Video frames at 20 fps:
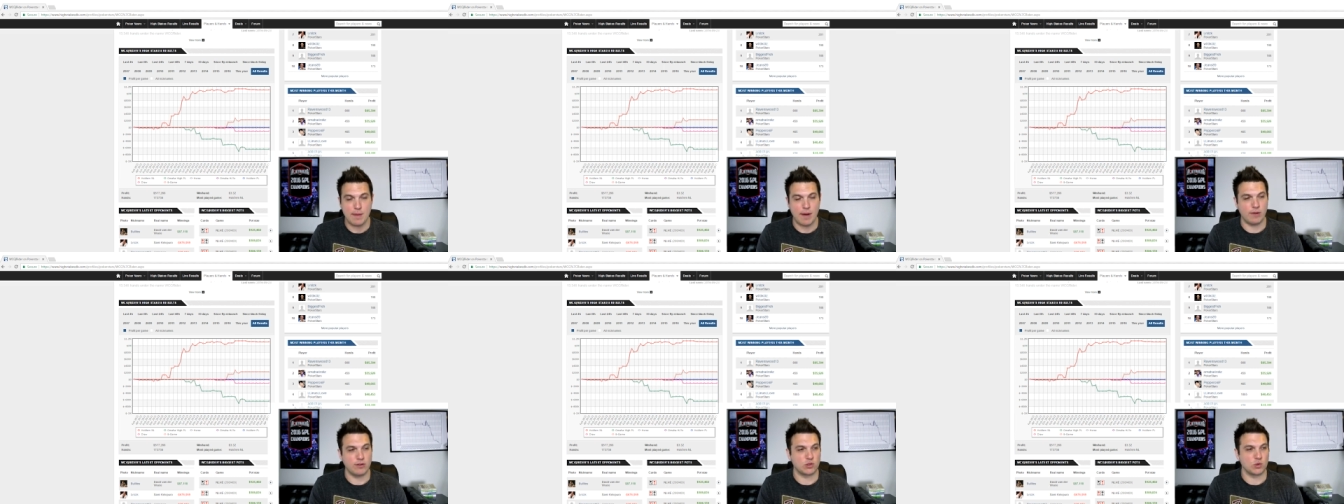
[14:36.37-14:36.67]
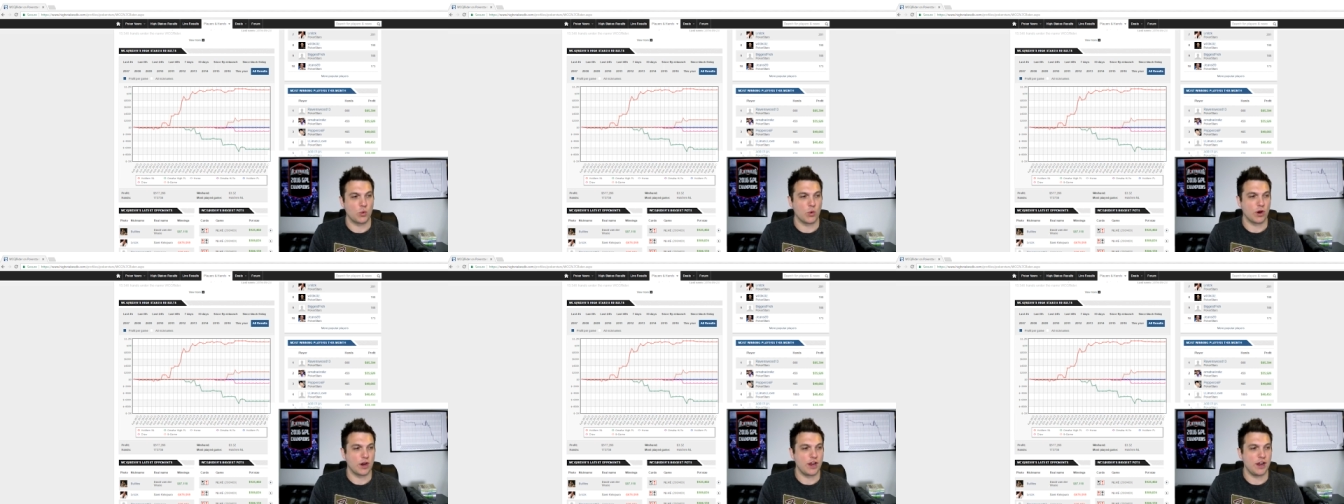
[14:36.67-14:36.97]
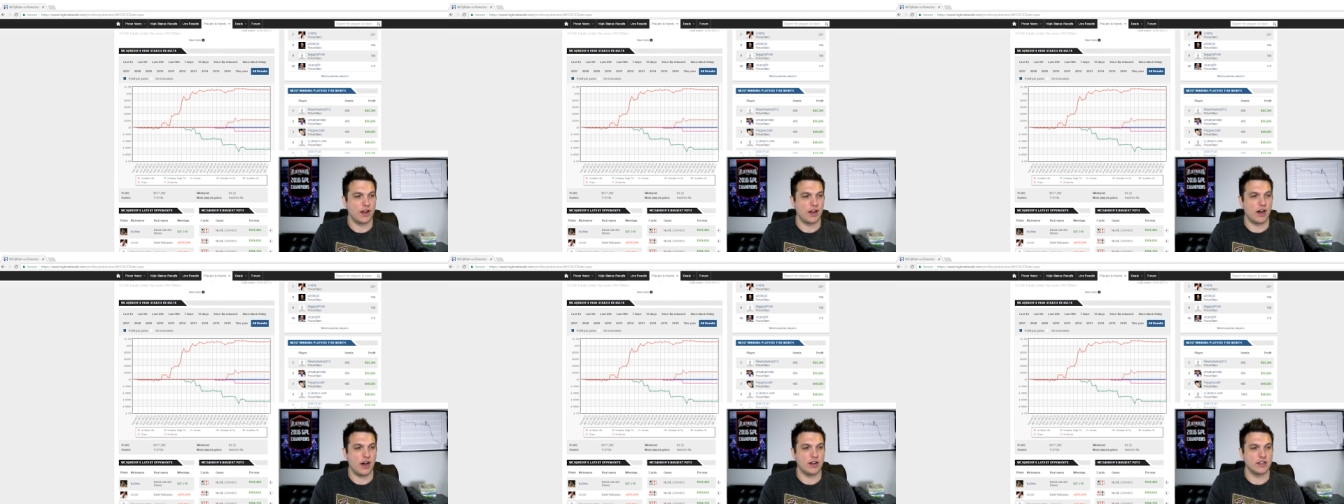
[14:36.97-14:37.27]
I was
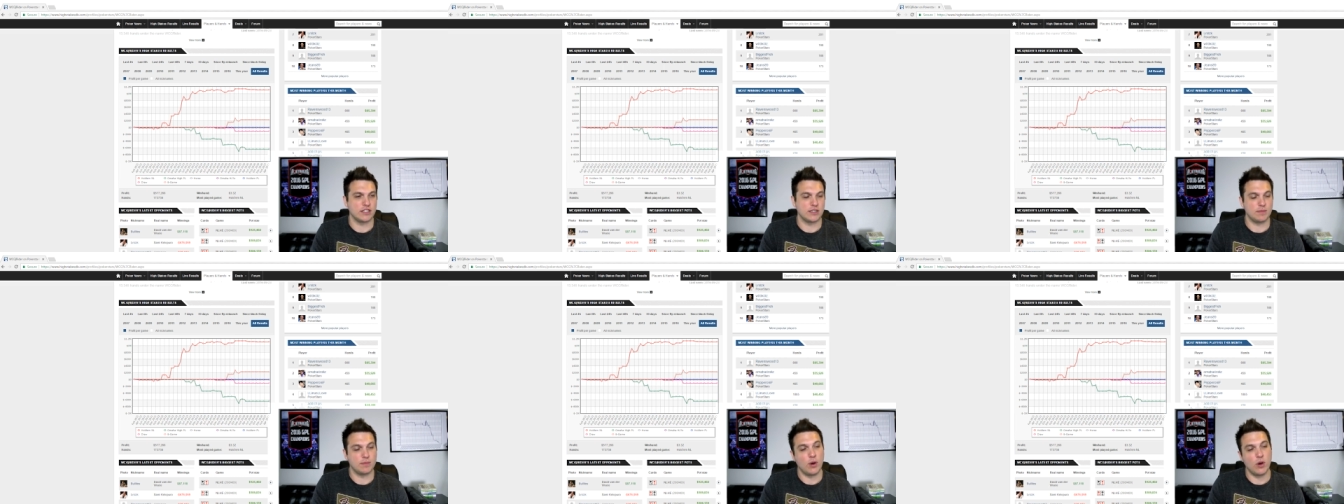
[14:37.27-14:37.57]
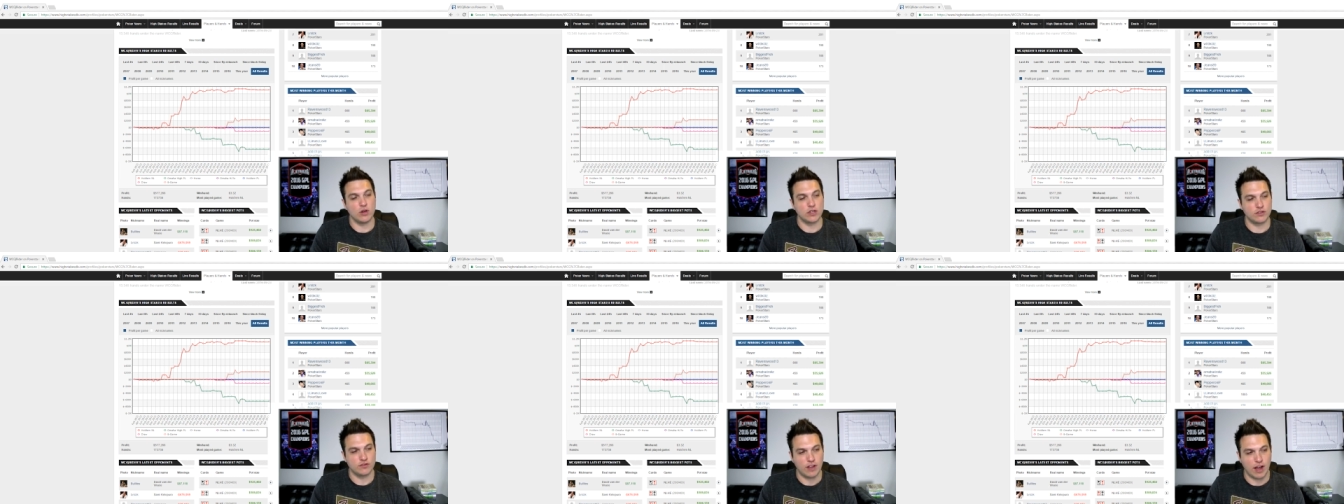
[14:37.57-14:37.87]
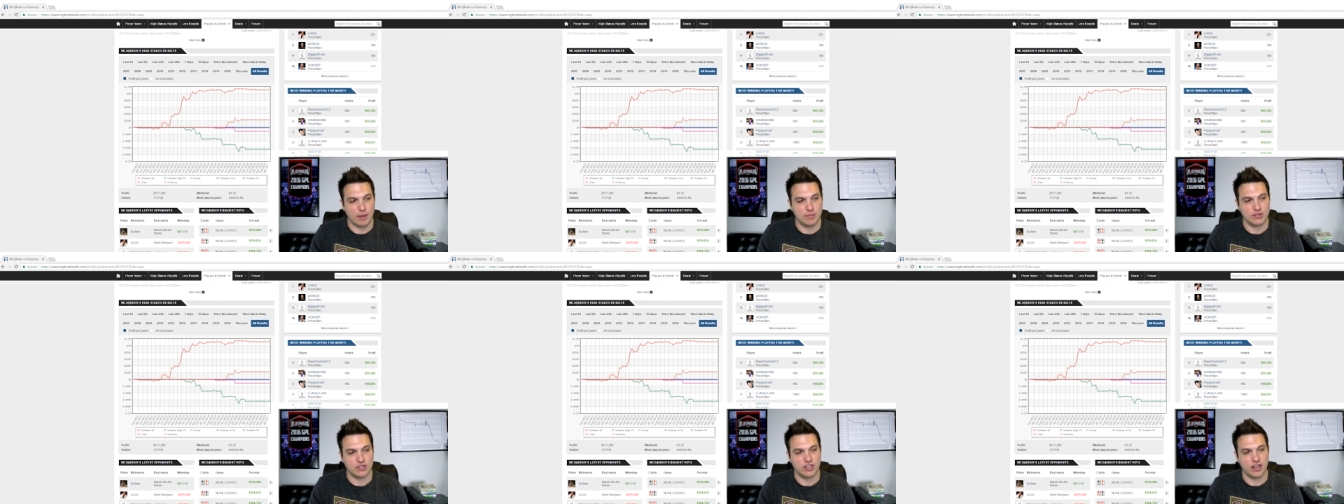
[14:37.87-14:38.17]
working on some post
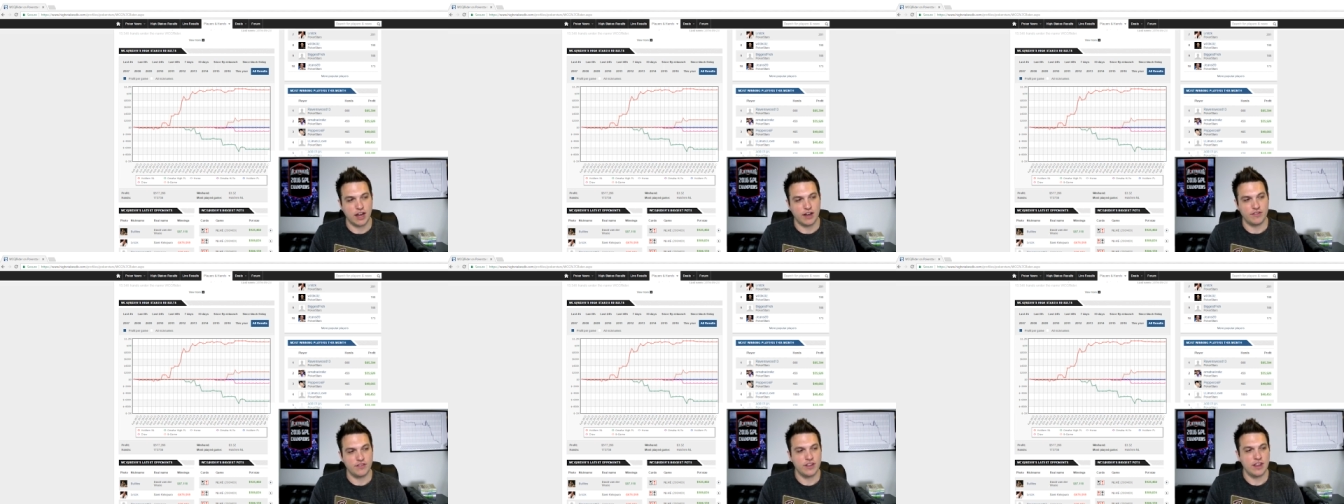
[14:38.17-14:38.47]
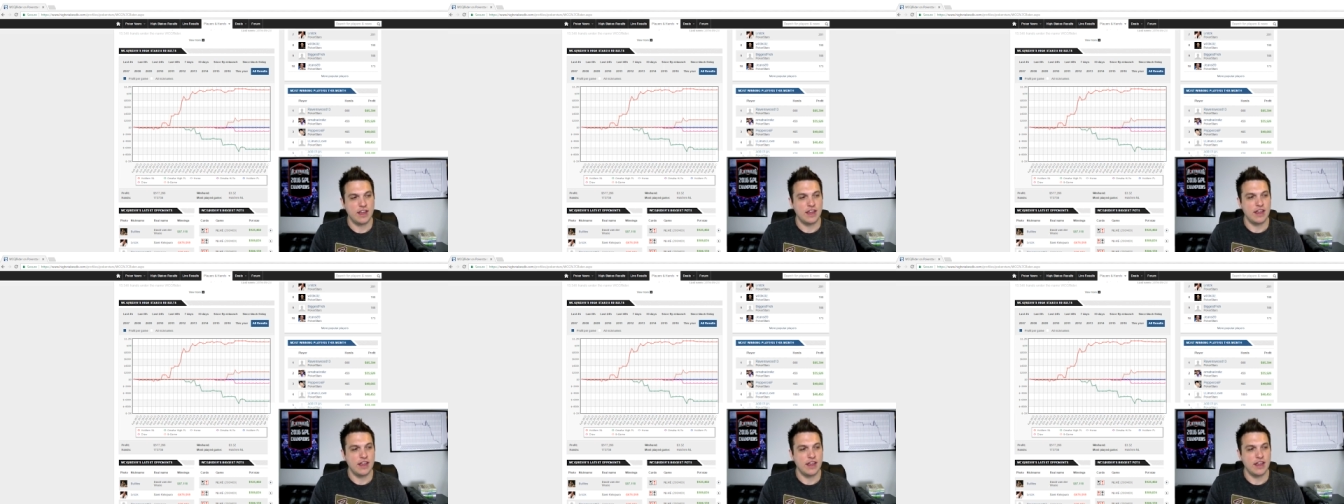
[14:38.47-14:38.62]
flop stuff,